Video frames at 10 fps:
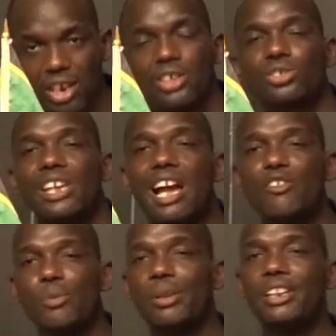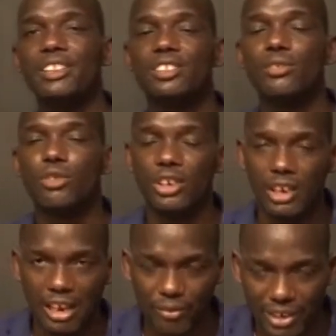So you have a playlist for the
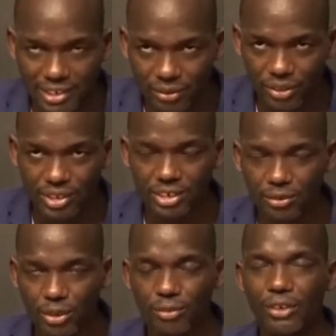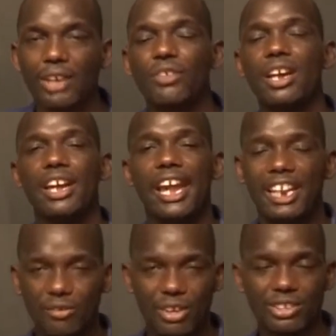Advanced Physics Form 5 and
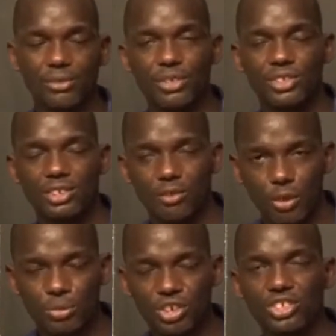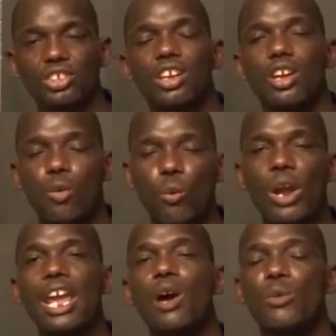Advanced Physics Form 6,
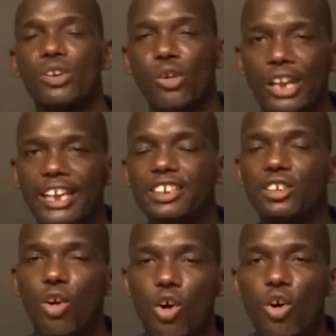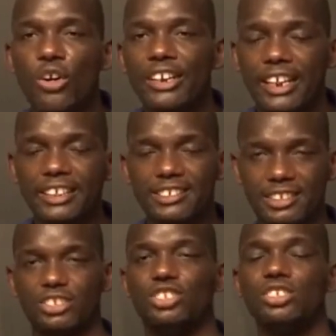where we collect all the
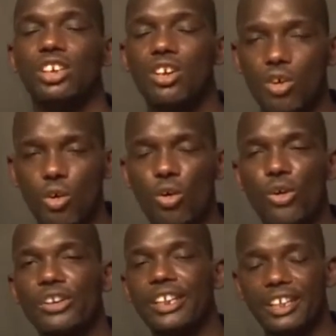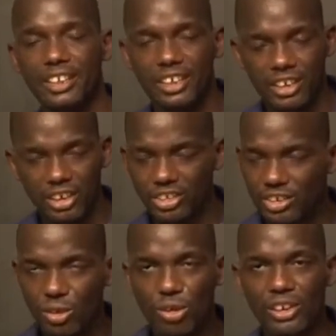session or all the
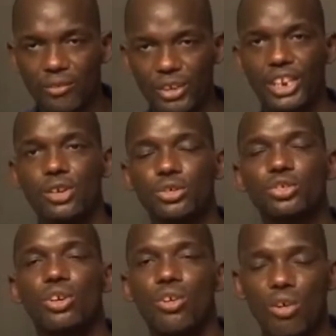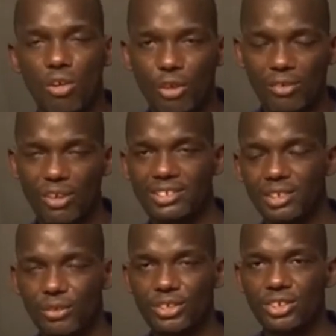videos of Advanced
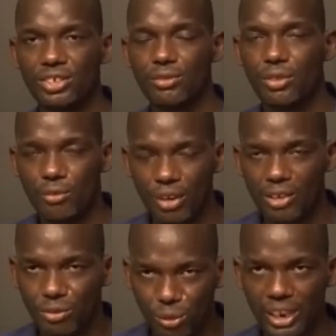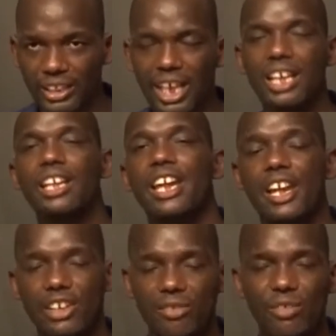Physics Form 5 together and
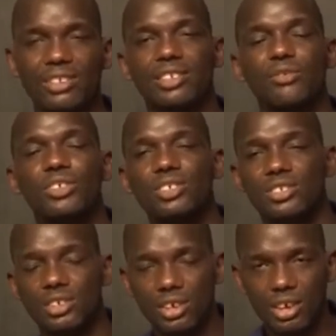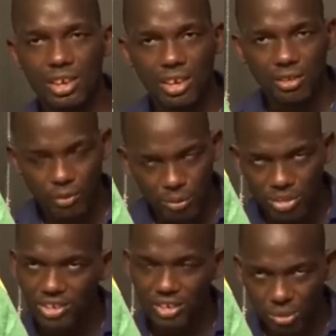Advanced Physics Form
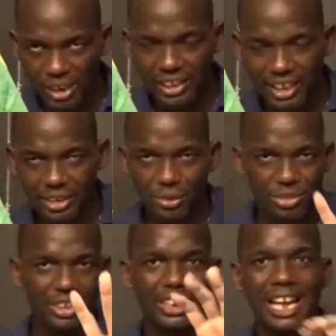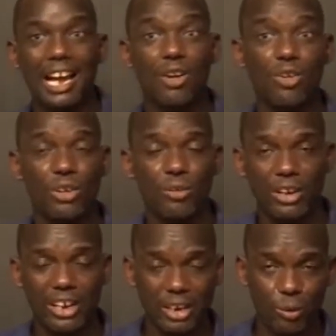6 together. You see how
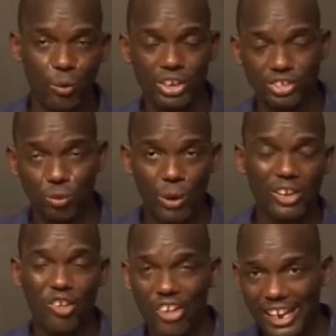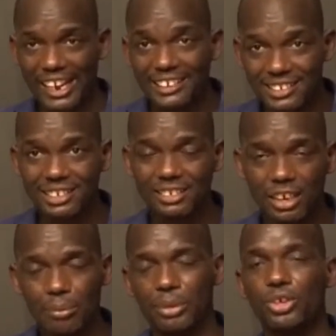it's well organized,
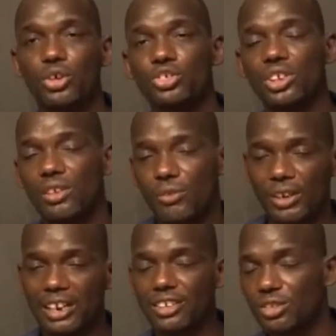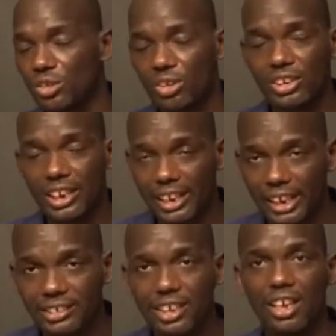because if that's not the
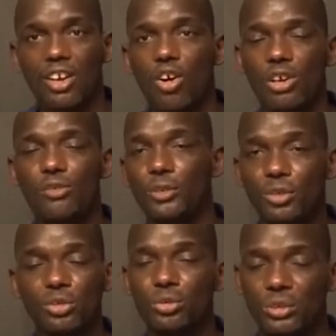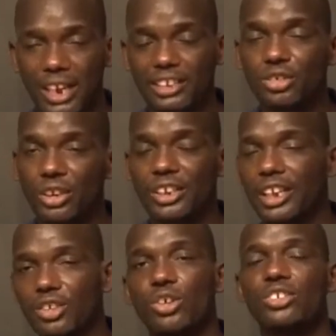case, or if we don't do that,
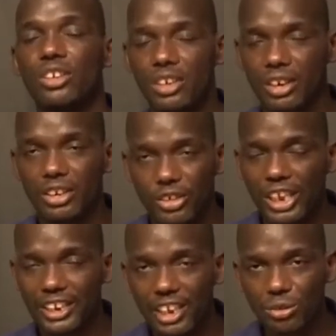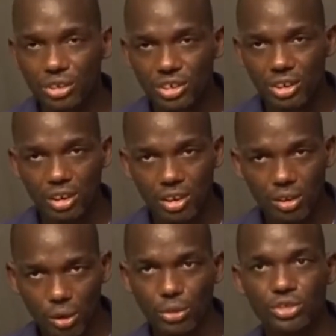you can get
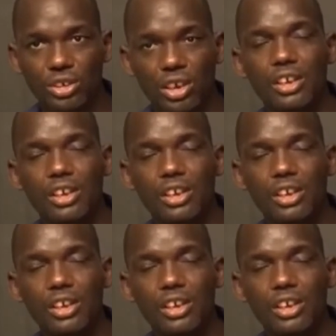lost.